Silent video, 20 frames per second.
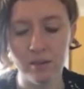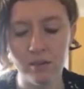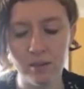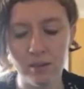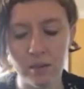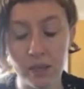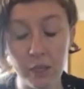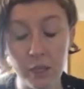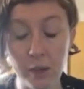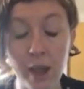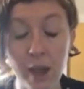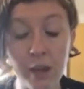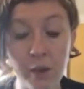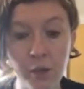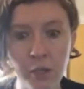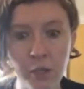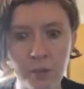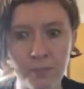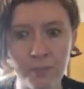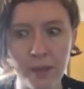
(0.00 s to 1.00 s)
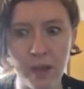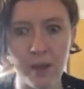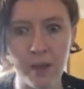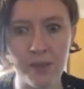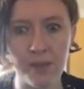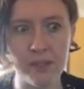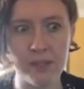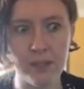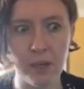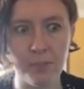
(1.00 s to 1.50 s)
and I know you're big on
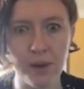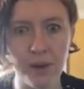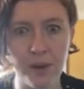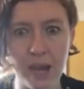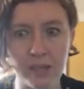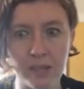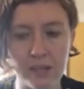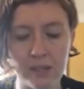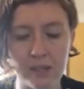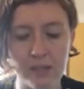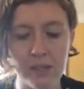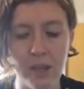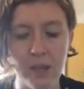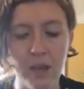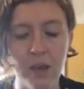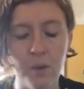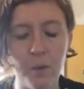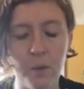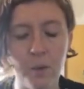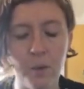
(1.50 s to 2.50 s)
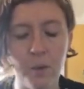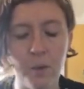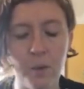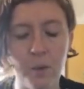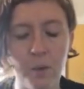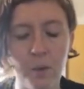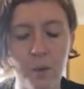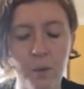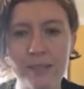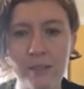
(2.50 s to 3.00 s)
this in your practice, we go
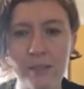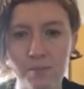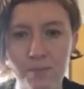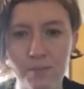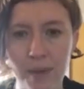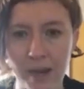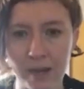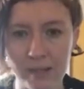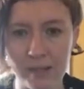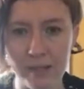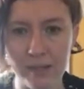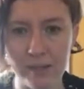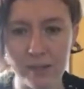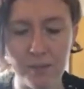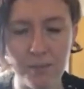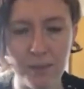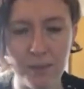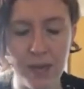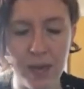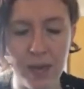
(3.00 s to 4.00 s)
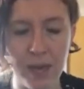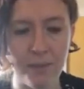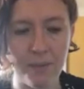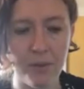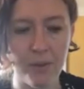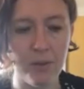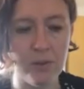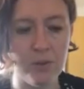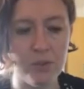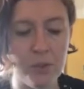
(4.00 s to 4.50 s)
in expecting to be
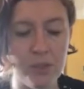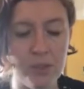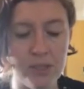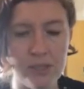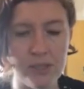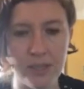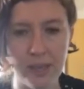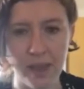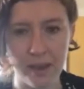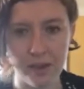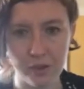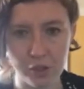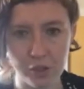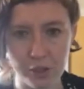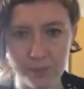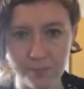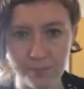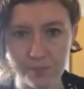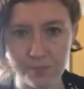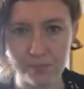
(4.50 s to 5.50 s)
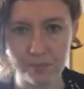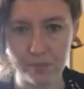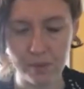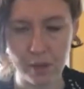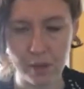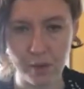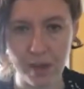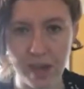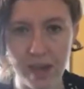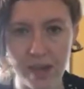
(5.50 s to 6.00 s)
able to disengage,
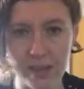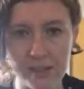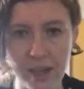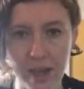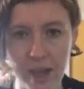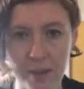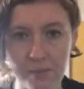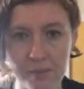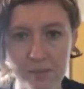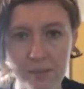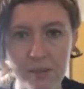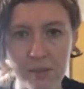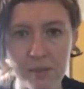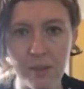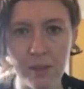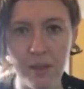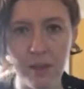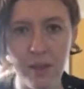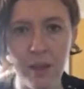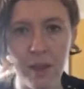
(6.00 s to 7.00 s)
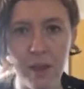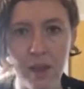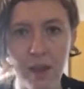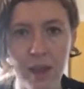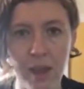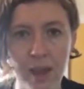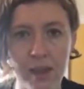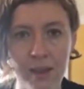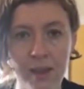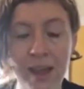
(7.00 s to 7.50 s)
okay, at times.
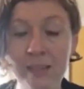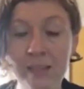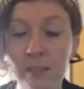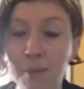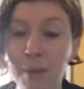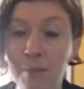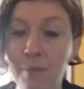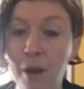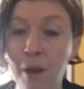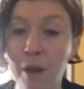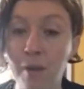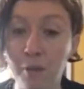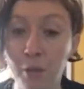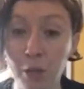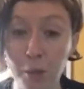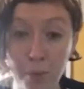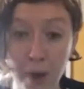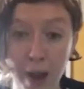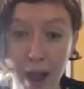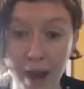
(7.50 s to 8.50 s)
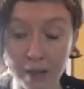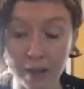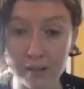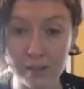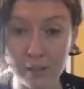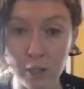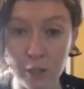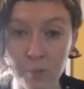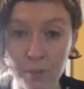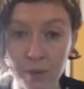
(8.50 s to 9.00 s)
And that's a big part of your practice
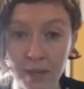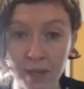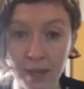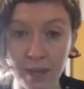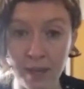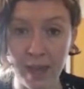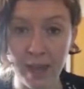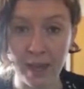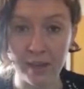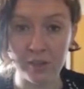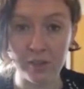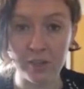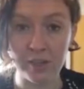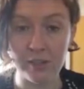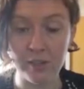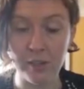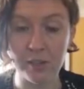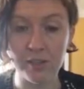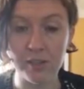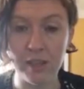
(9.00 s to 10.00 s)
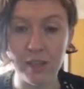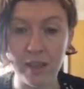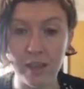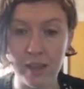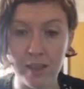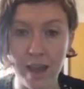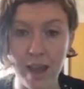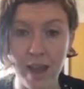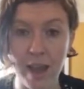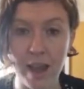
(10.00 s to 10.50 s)
that you bring engage, is you're saying that
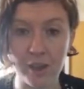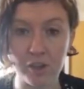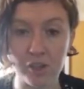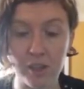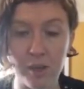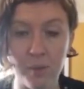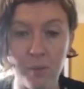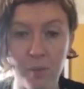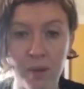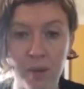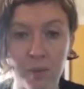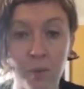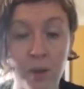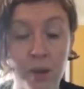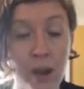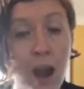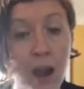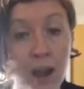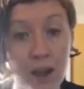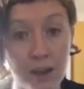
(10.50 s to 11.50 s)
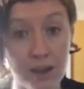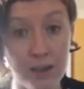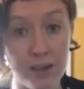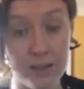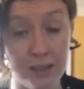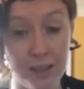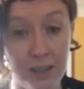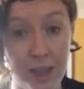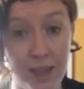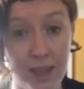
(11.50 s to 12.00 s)
actually we're not going to
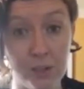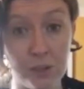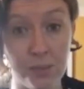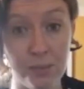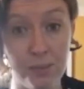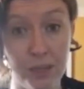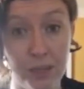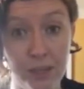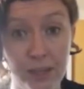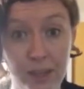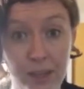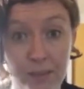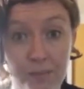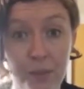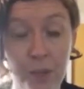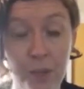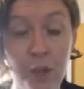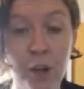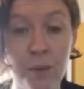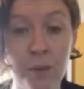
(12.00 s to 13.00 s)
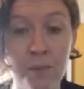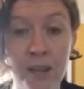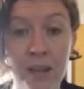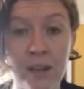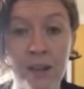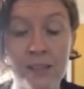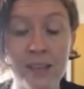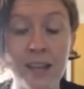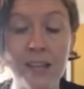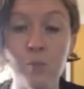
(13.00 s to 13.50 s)
disengage completely. You know what I mean?
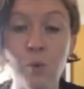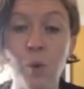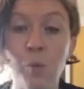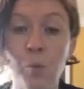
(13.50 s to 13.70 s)
Because that's